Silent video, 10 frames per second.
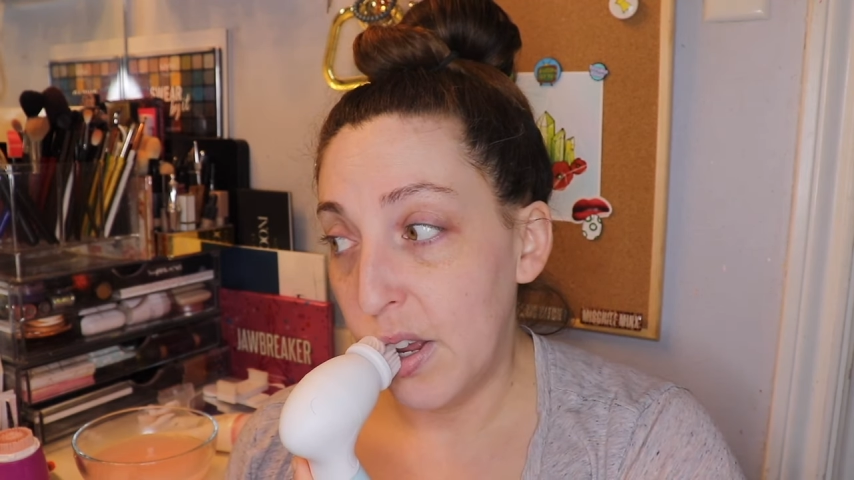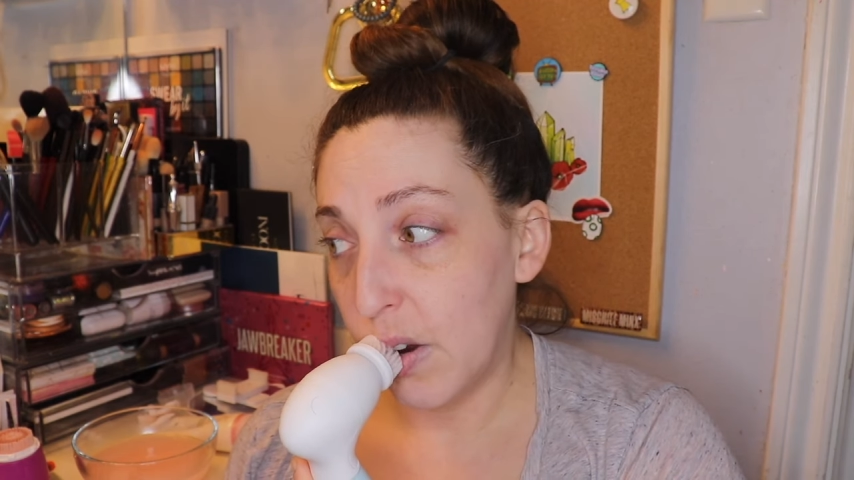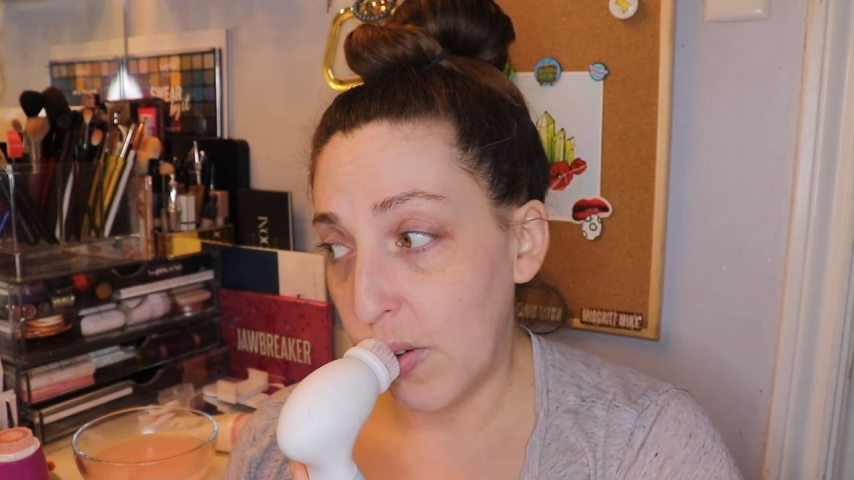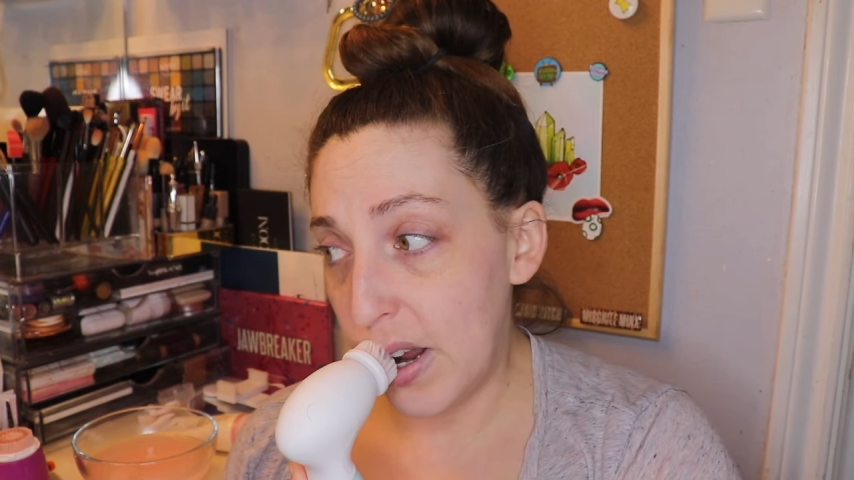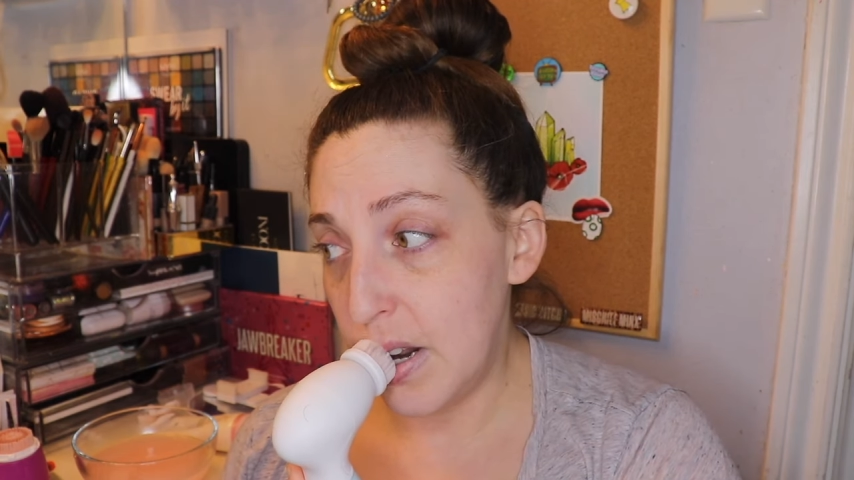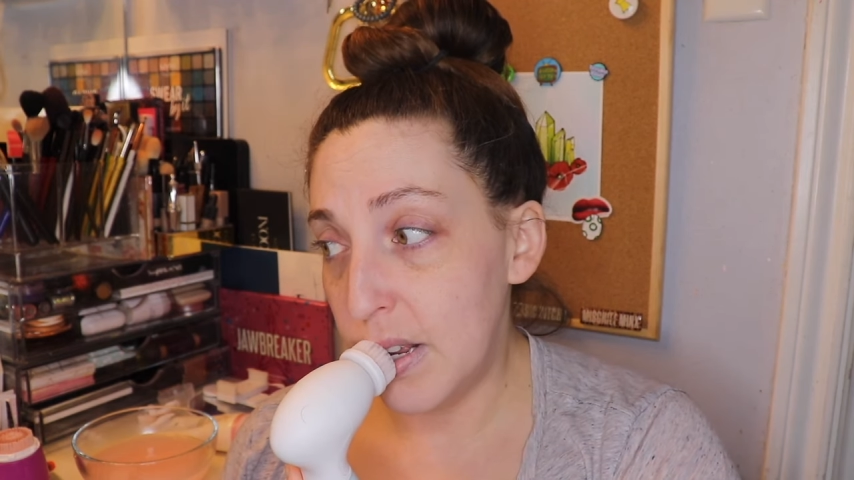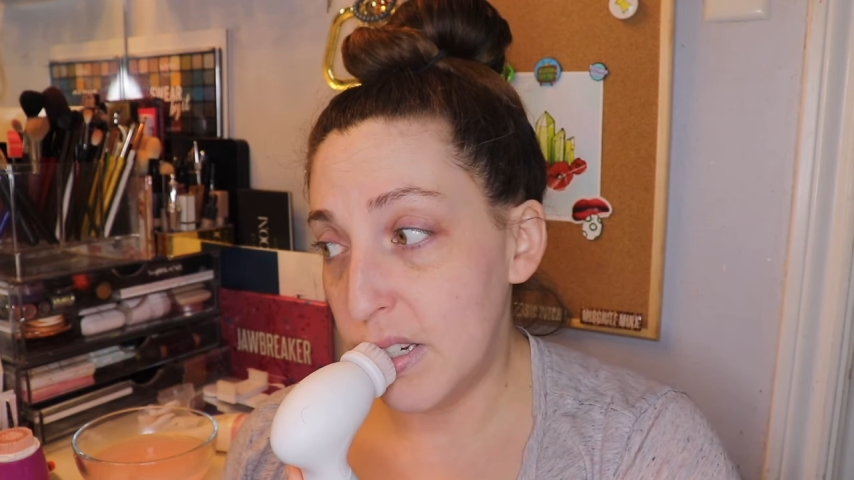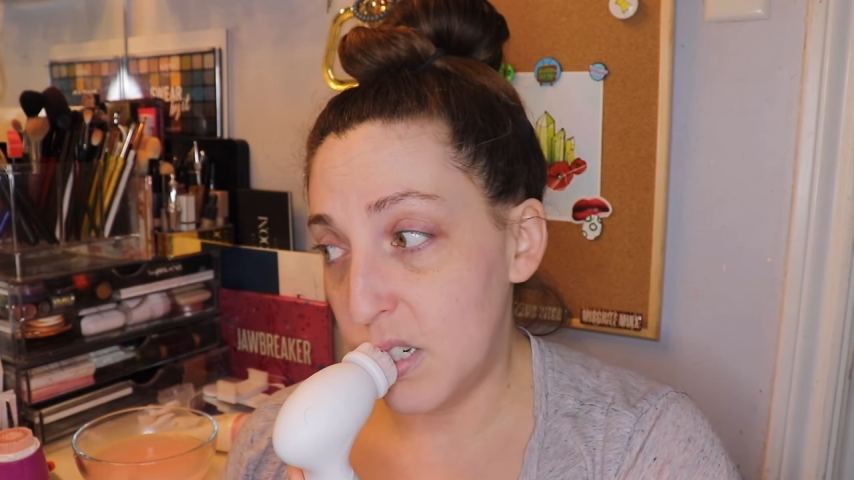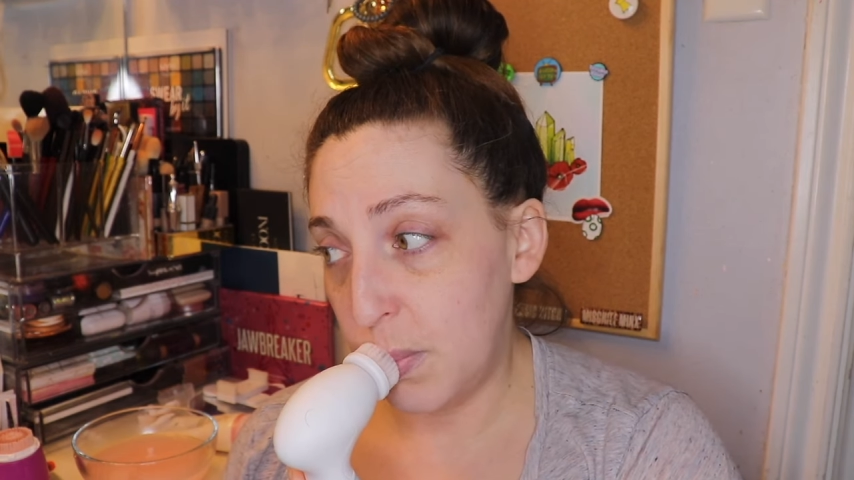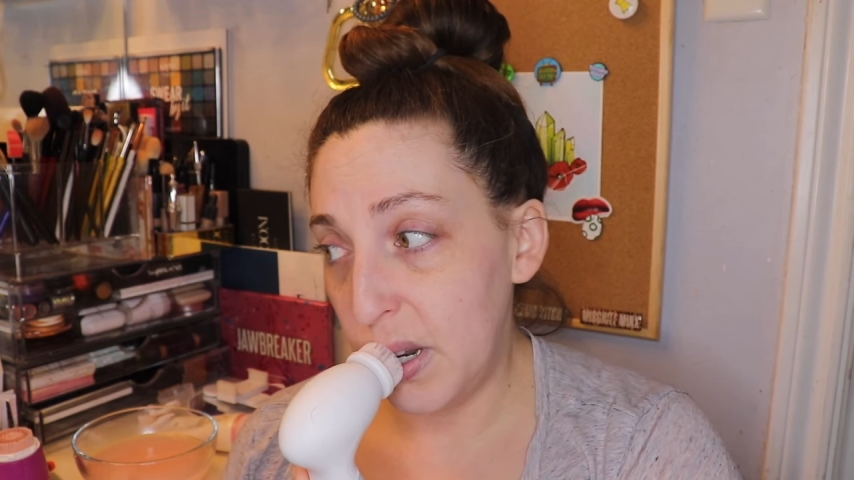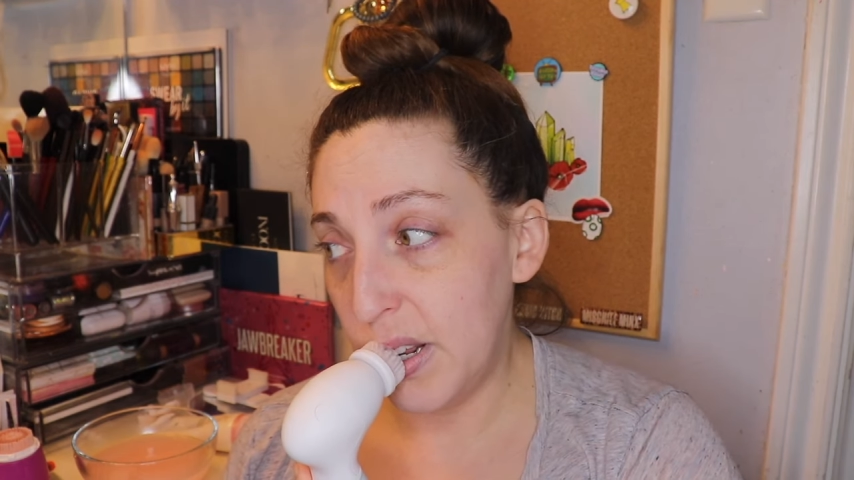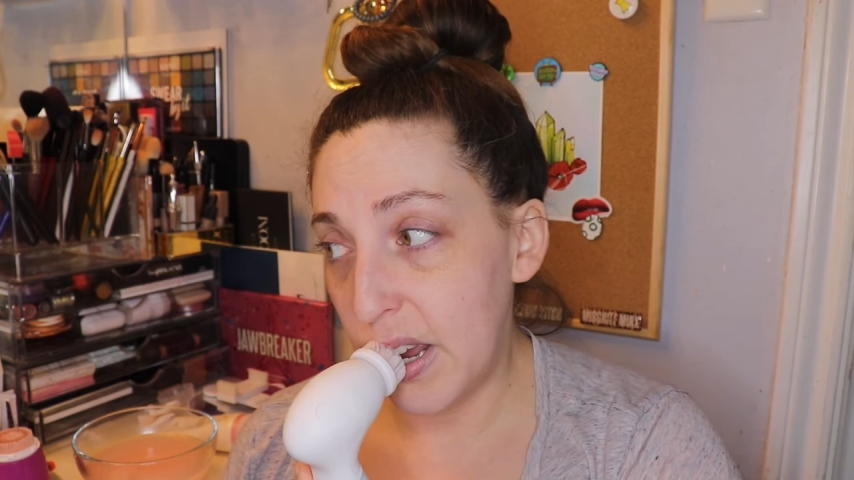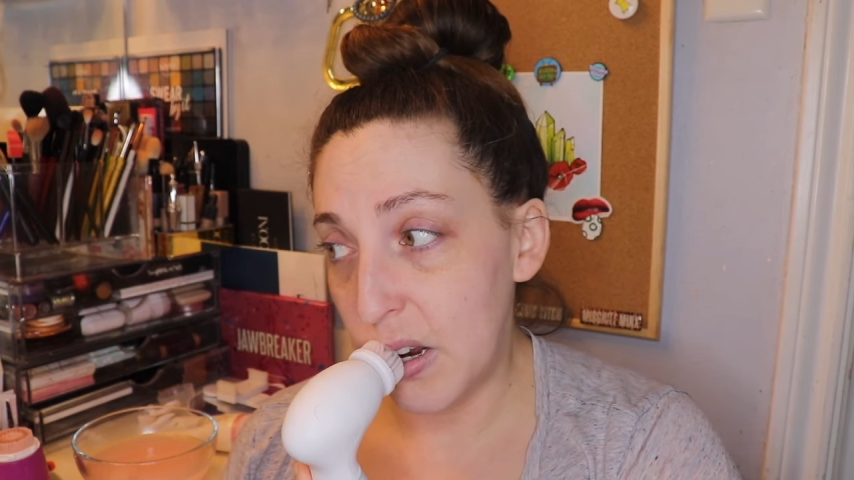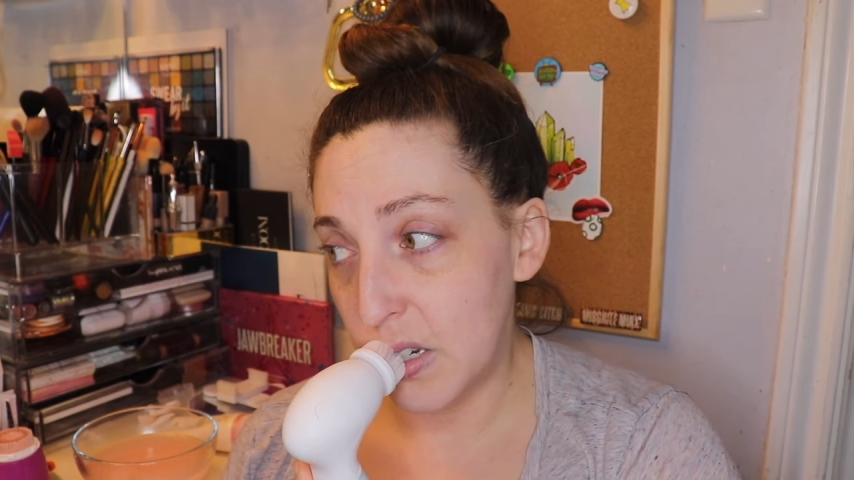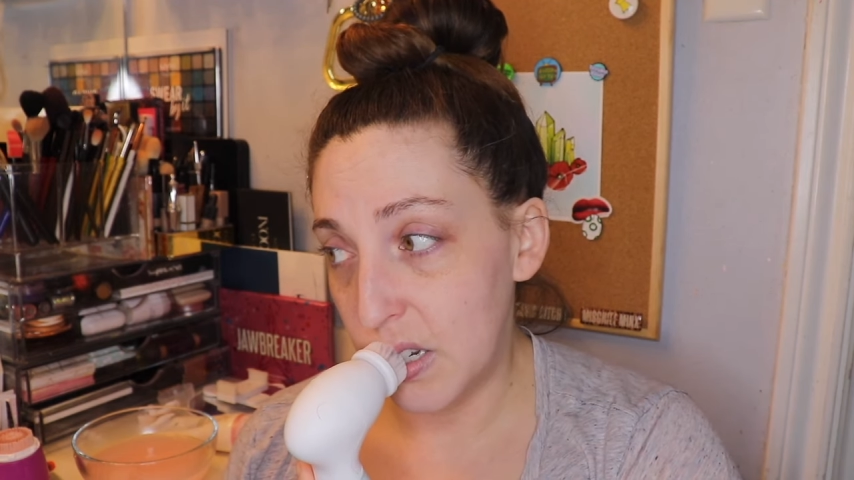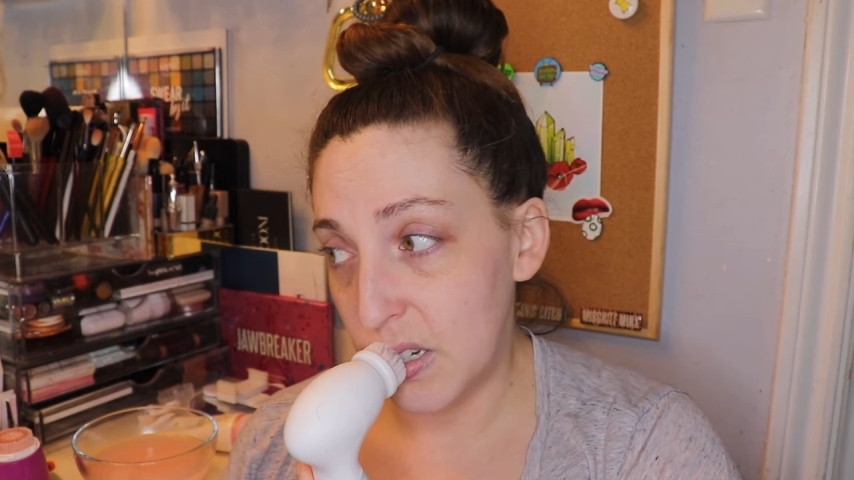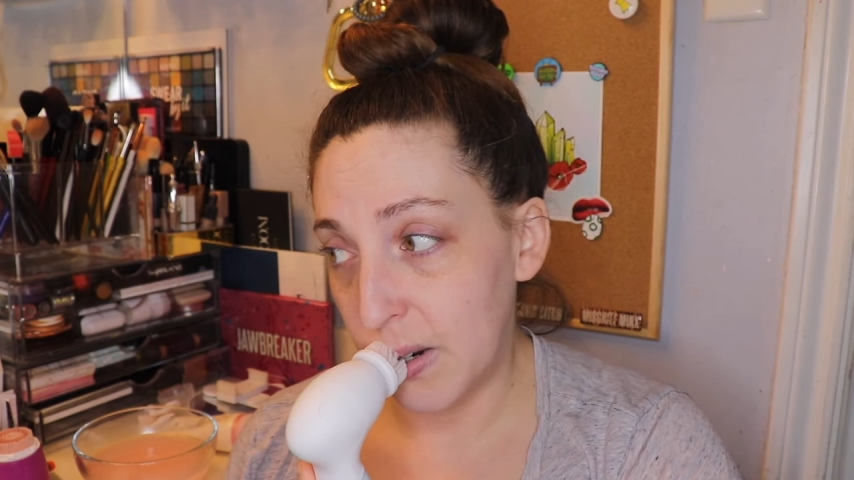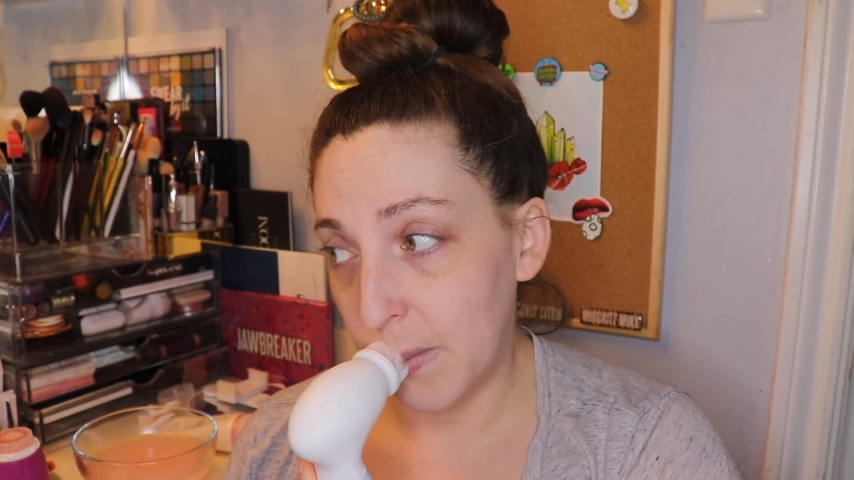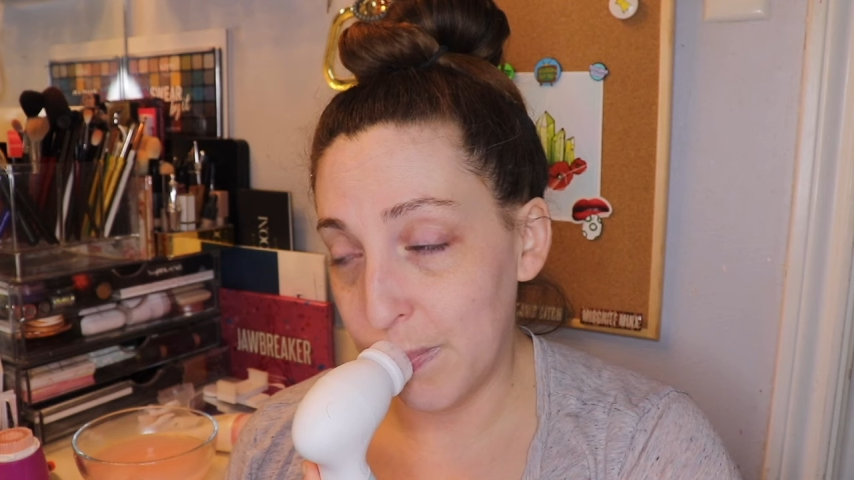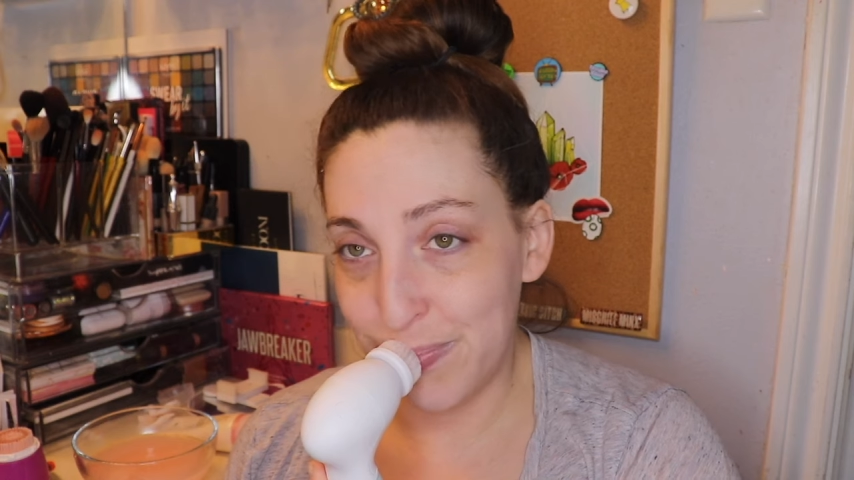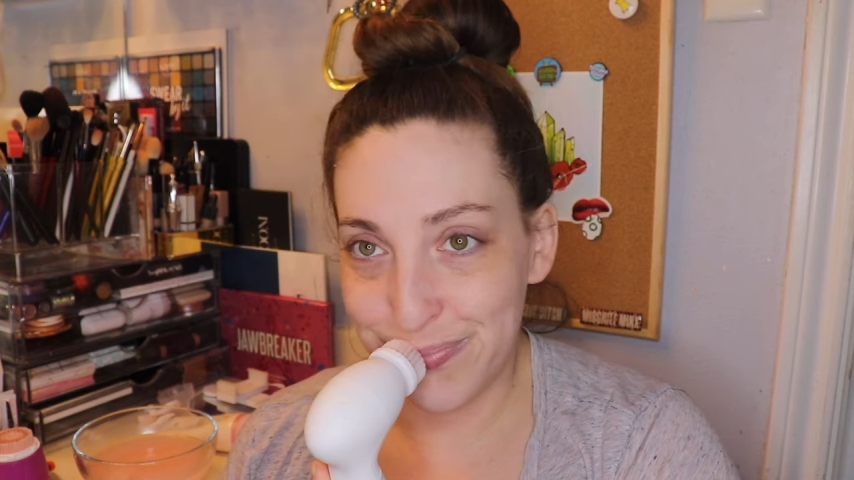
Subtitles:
Radiance Spin Care System